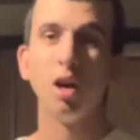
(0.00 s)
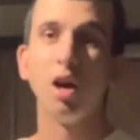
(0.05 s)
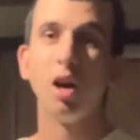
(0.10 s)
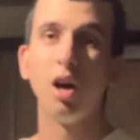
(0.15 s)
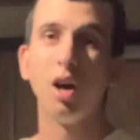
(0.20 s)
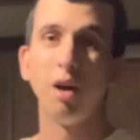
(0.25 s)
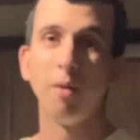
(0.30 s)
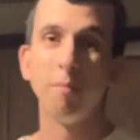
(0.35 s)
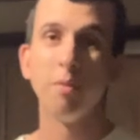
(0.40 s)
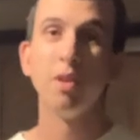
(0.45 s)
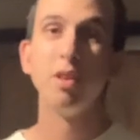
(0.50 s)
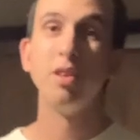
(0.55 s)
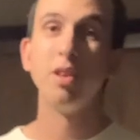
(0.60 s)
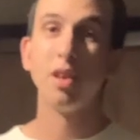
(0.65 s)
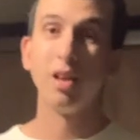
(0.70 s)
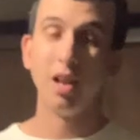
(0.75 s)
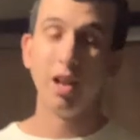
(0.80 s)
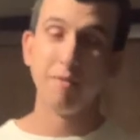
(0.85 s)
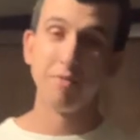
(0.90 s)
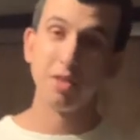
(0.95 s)
Um, you're
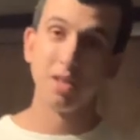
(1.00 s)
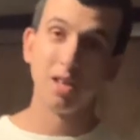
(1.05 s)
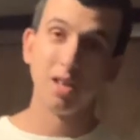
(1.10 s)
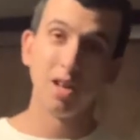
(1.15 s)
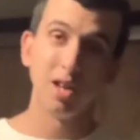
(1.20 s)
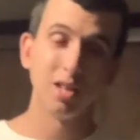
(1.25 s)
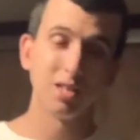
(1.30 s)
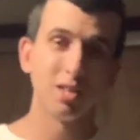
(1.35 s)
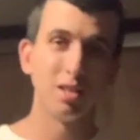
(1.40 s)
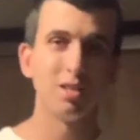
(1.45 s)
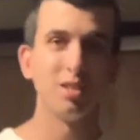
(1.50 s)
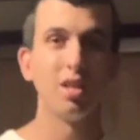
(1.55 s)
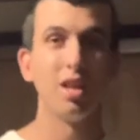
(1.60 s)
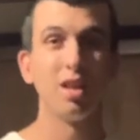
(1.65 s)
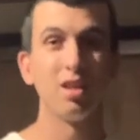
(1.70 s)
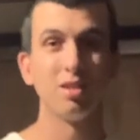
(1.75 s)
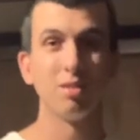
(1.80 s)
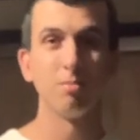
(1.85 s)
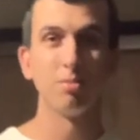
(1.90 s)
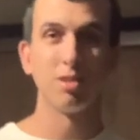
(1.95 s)
going to have to cut and
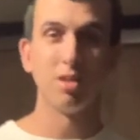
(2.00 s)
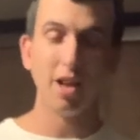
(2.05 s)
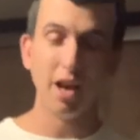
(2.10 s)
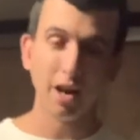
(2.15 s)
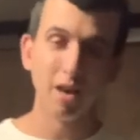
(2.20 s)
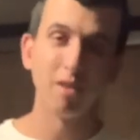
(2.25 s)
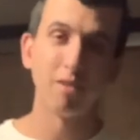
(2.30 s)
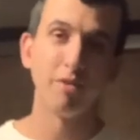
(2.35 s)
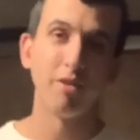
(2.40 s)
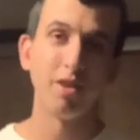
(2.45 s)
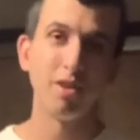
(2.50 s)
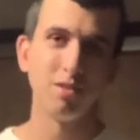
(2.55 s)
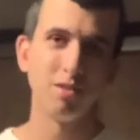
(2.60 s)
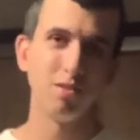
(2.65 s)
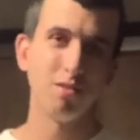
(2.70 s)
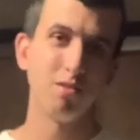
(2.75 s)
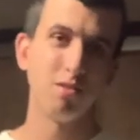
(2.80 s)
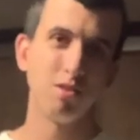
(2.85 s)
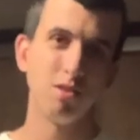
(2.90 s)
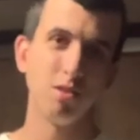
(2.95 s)
take some
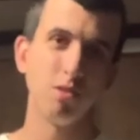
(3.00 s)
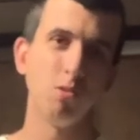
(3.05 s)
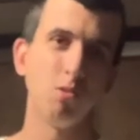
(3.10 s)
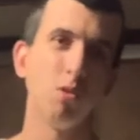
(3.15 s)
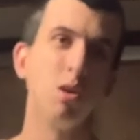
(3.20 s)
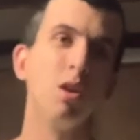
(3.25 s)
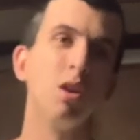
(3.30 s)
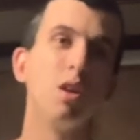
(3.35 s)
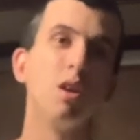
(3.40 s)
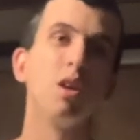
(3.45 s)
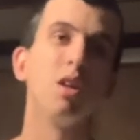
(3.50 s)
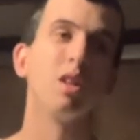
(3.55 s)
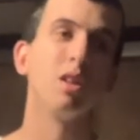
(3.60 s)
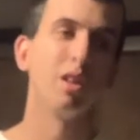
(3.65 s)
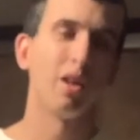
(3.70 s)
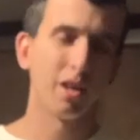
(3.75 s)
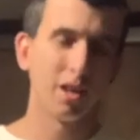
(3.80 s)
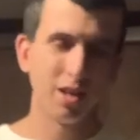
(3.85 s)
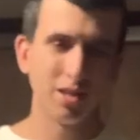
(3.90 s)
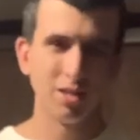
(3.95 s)
sacrifices too.
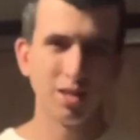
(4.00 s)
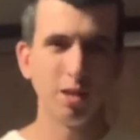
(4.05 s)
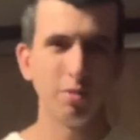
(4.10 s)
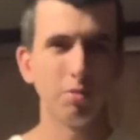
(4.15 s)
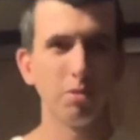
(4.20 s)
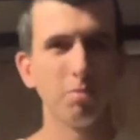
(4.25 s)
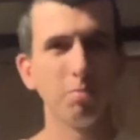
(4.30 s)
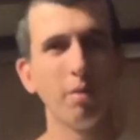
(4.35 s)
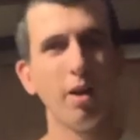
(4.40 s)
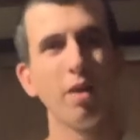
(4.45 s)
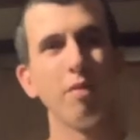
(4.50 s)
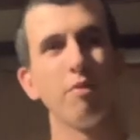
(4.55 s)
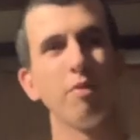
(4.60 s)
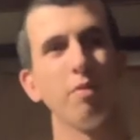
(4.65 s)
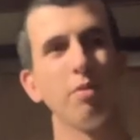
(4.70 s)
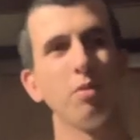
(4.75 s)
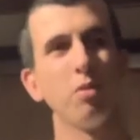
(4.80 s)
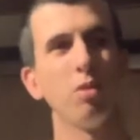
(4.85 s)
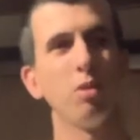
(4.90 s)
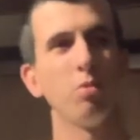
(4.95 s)
Like I said with mine
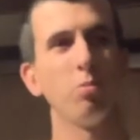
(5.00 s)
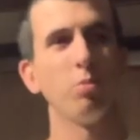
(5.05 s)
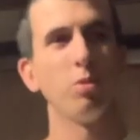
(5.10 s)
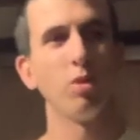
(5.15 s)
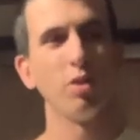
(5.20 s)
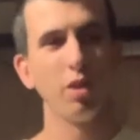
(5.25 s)
from the Goodwill